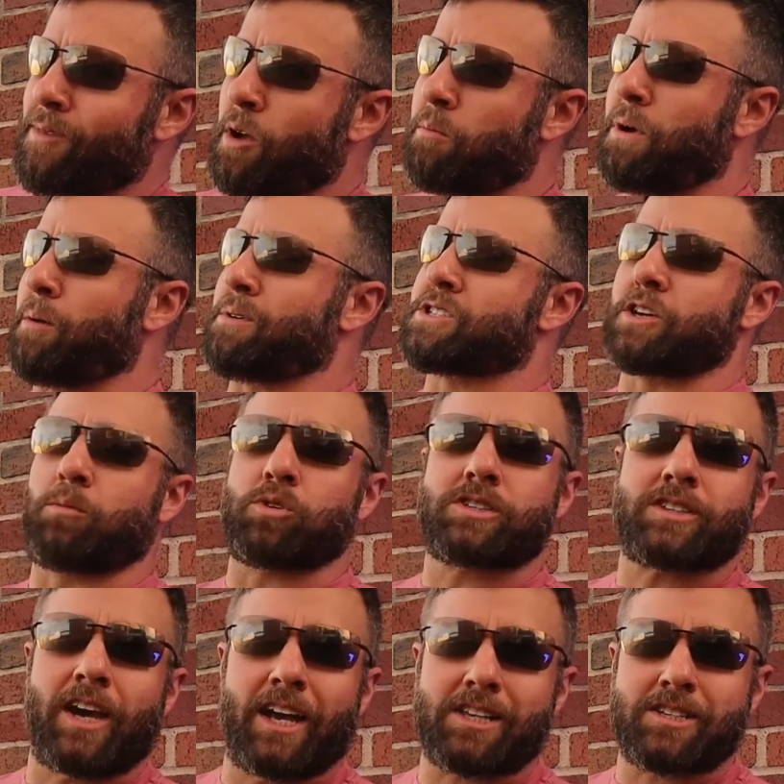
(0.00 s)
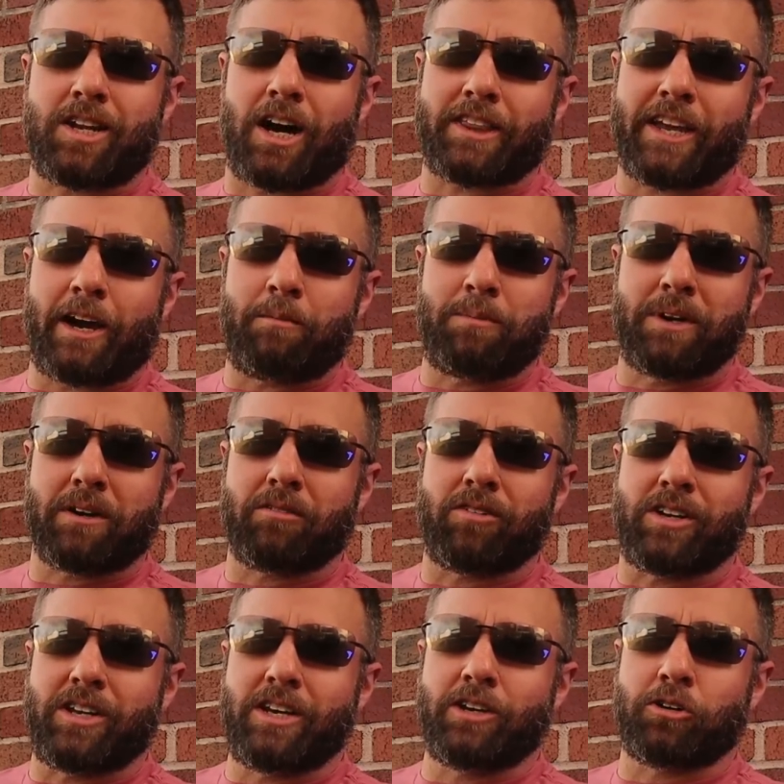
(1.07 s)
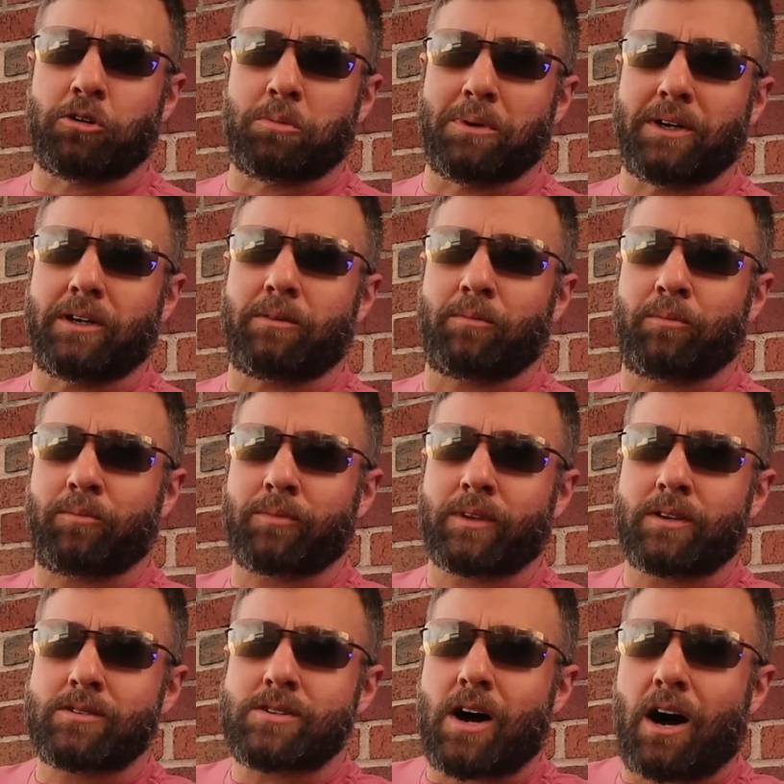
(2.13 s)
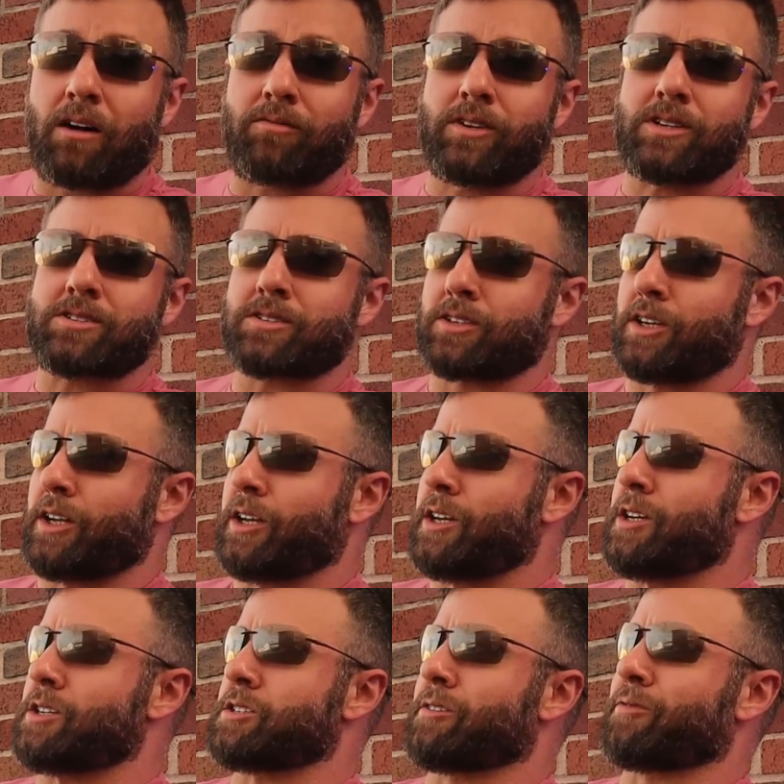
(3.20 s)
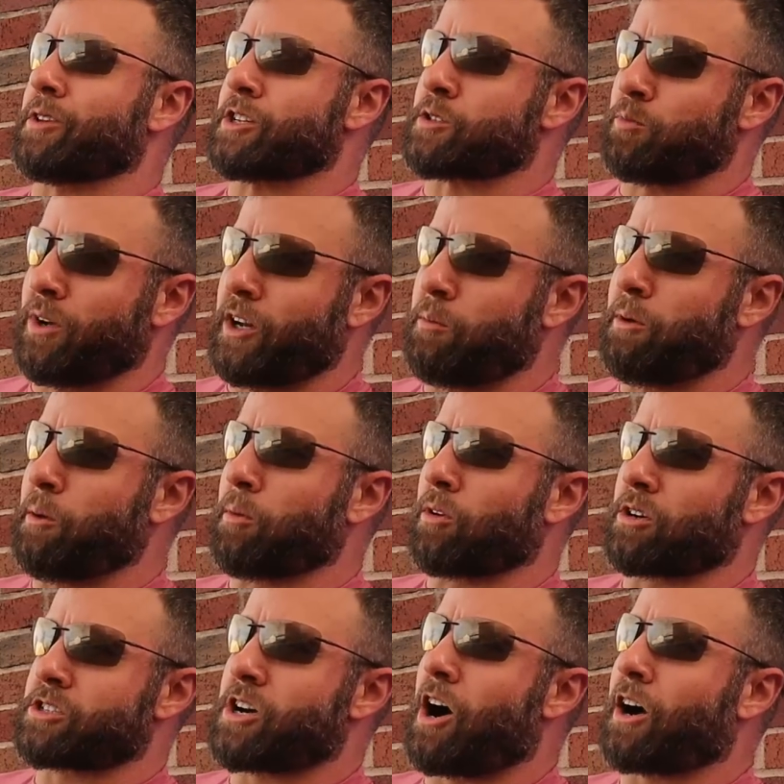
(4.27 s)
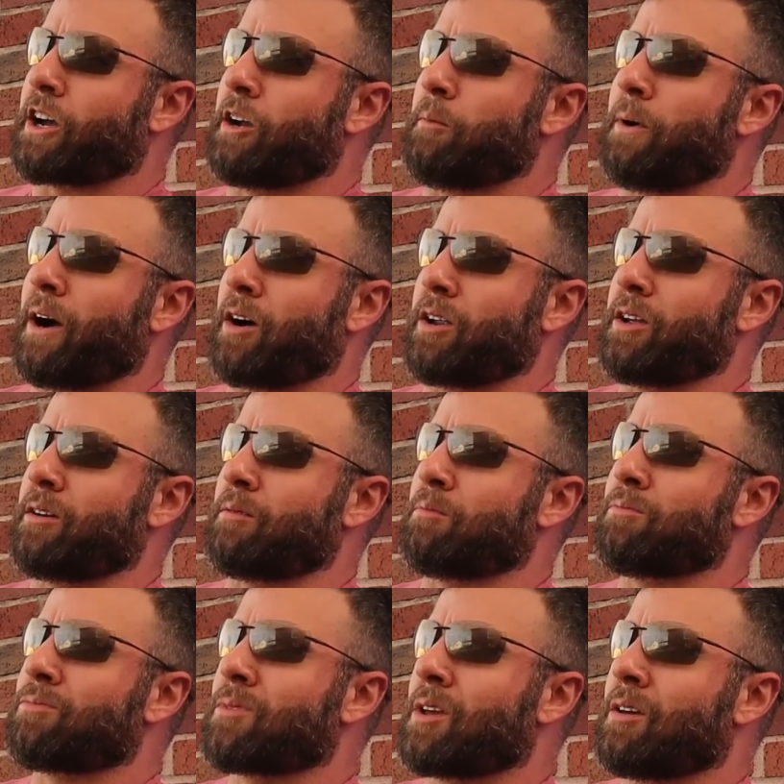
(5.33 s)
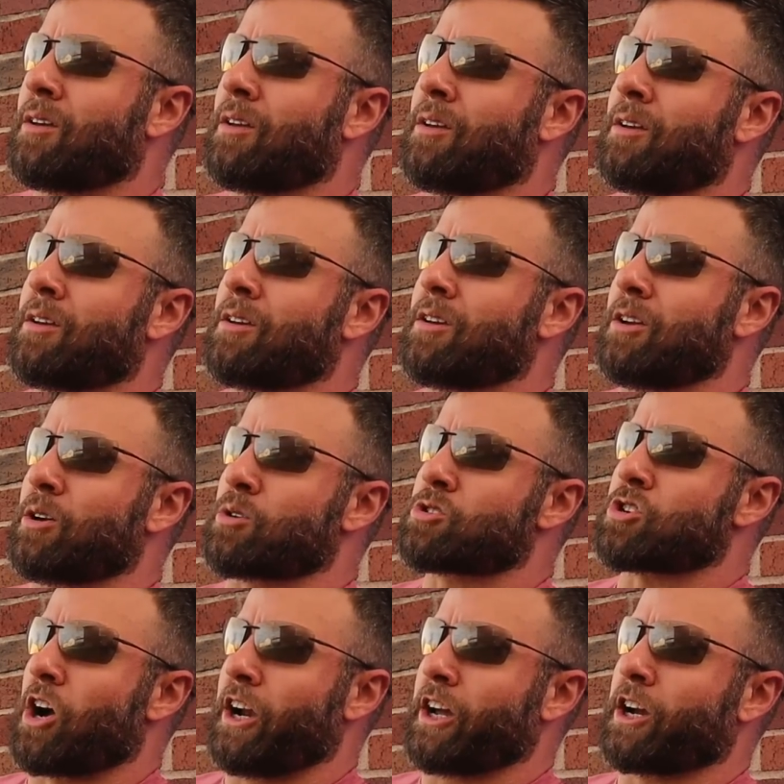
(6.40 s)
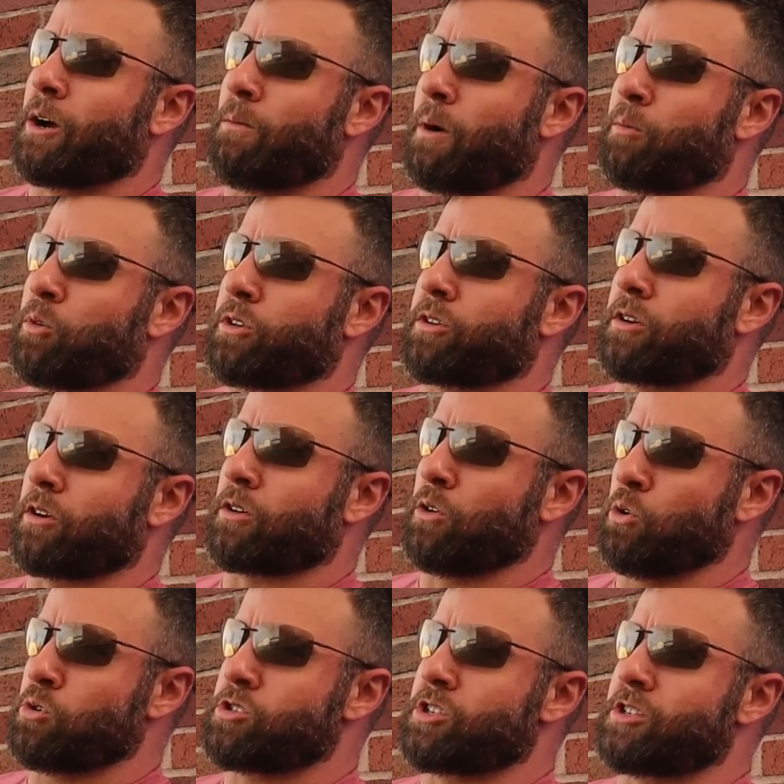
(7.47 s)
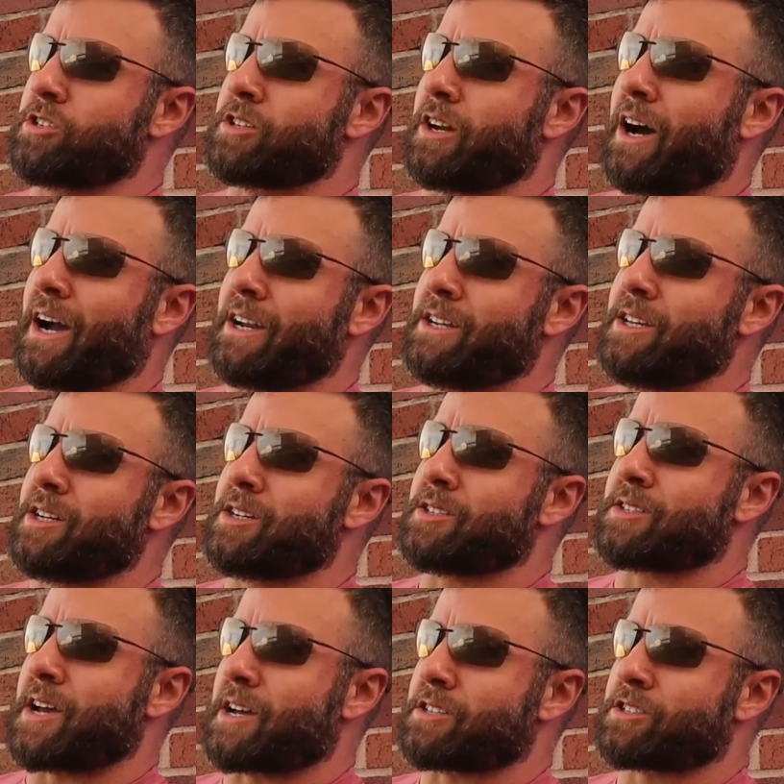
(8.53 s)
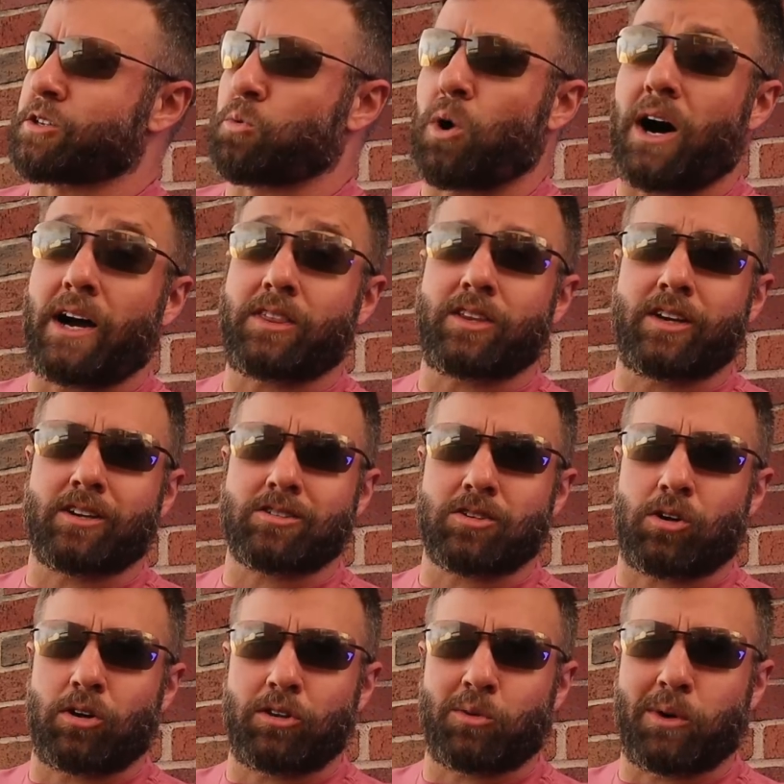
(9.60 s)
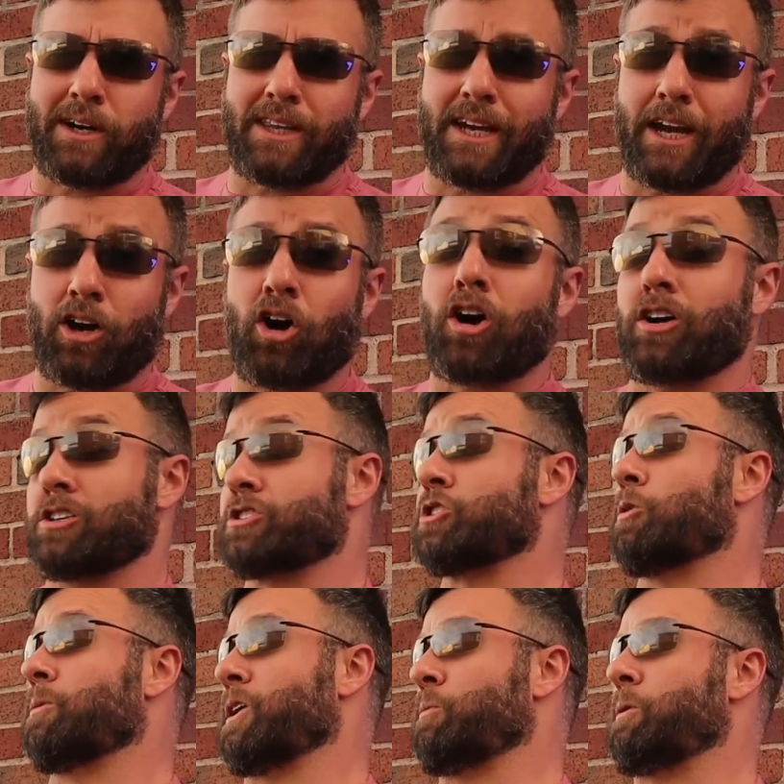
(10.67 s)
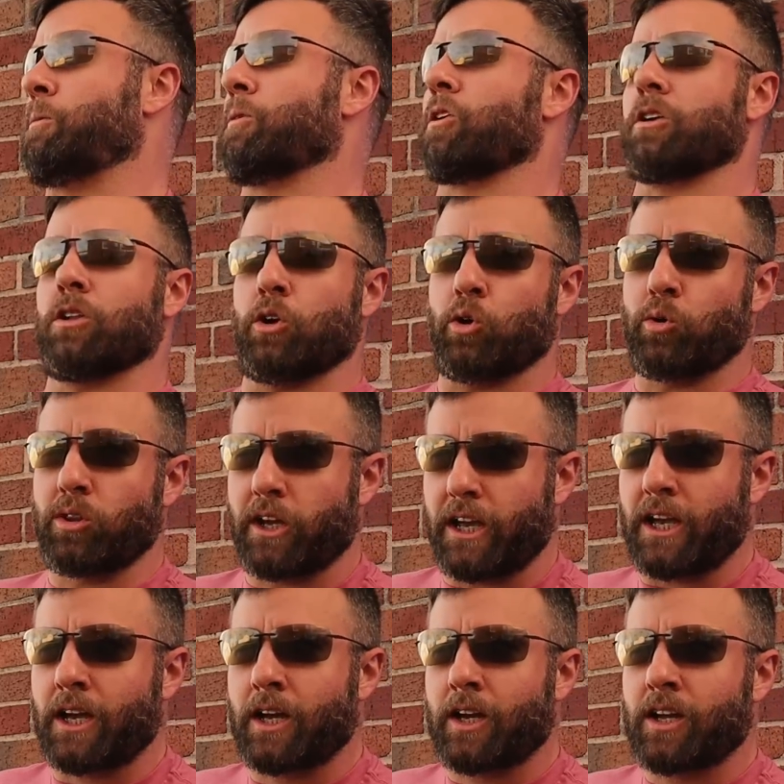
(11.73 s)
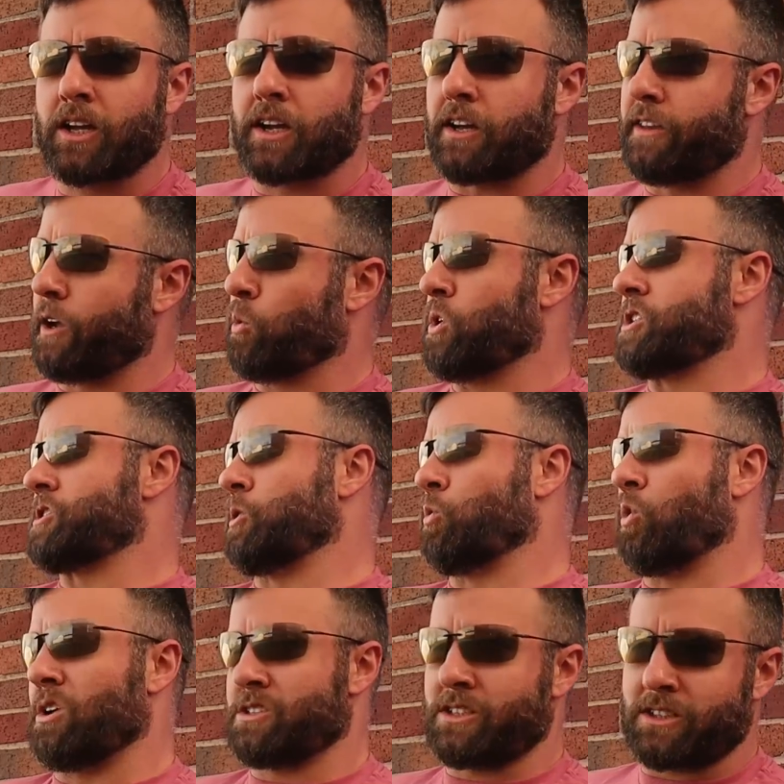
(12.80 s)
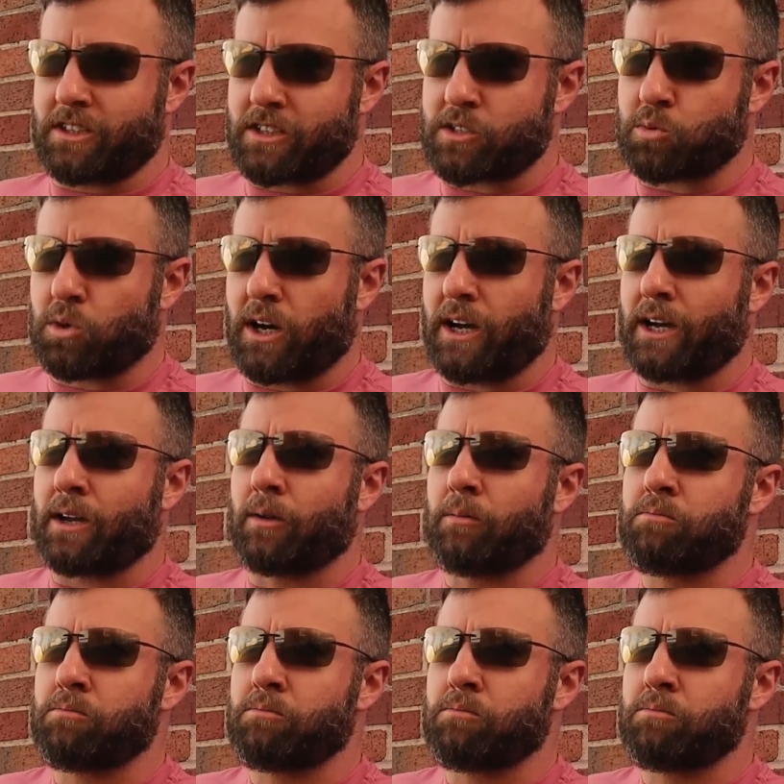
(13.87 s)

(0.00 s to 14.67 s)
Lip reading: maybe some would say it's not that big of a deal, but obviously it is if this many people are talking about it. You know, trying to come up with conclusions and ideas as to why things are the way they are. And so many people are lonely and they wish it wasn't this way.